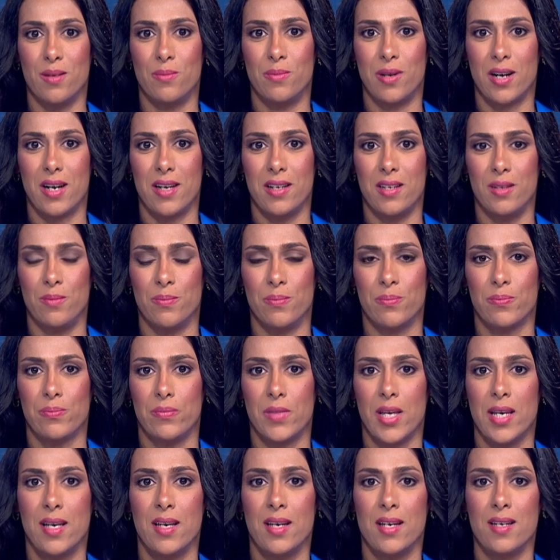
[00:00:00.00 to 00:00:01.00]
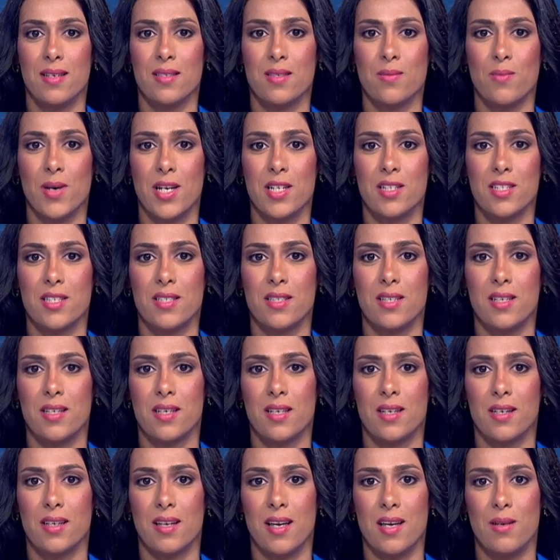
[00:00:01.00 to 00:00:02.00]
Ibrahim. His Majesty
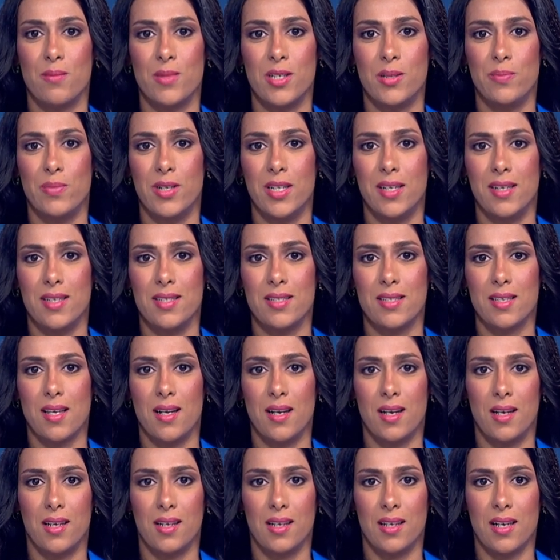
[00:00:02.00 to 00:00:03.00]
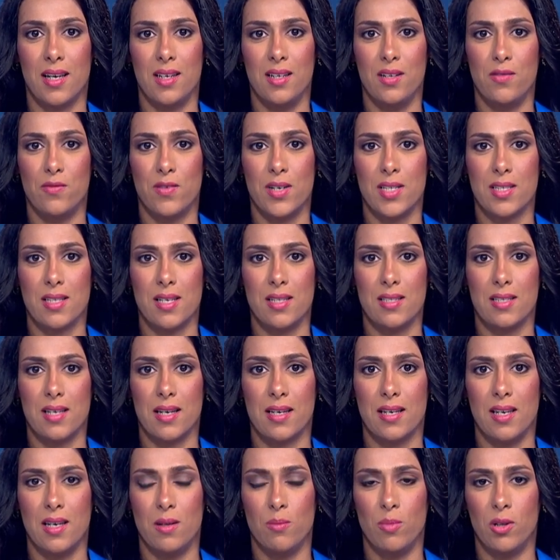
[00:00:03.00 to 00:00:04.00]
King Hamad bin Isa Al Khalifa sent a
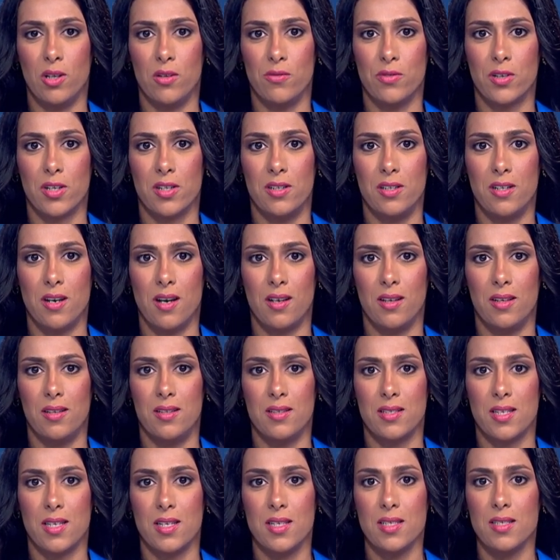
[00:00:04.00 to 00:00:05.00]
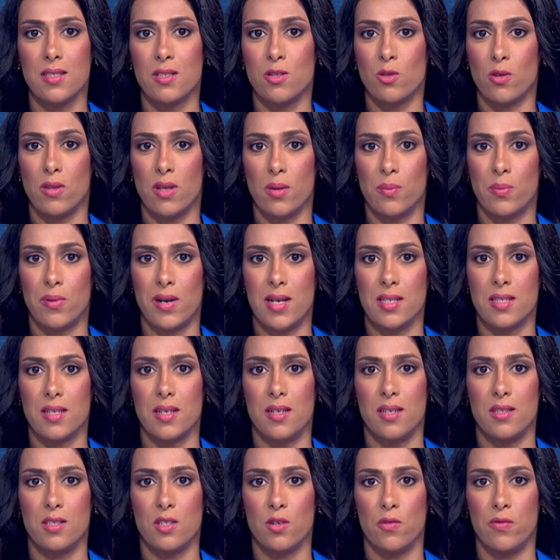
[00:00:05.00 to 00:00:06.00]
cable of condolences to the
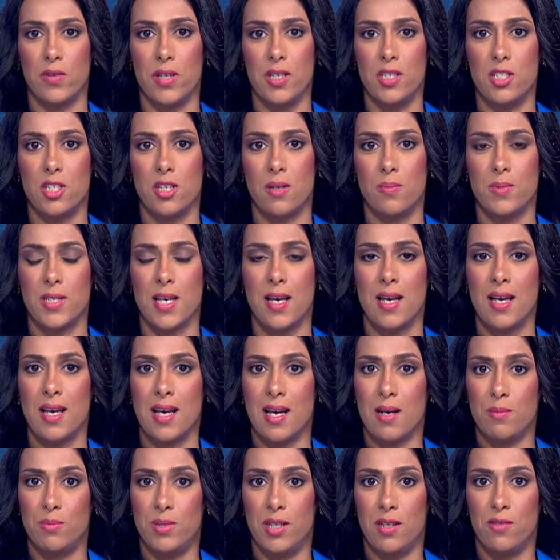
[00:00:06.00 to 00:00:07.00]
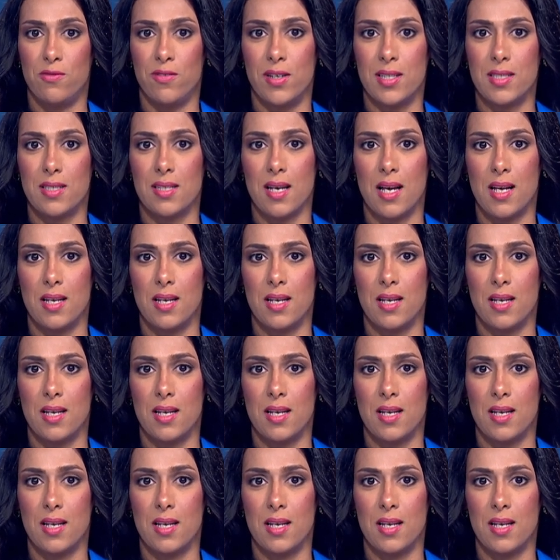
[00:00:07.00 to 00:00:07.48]
President of Egypt, Abdel Fattah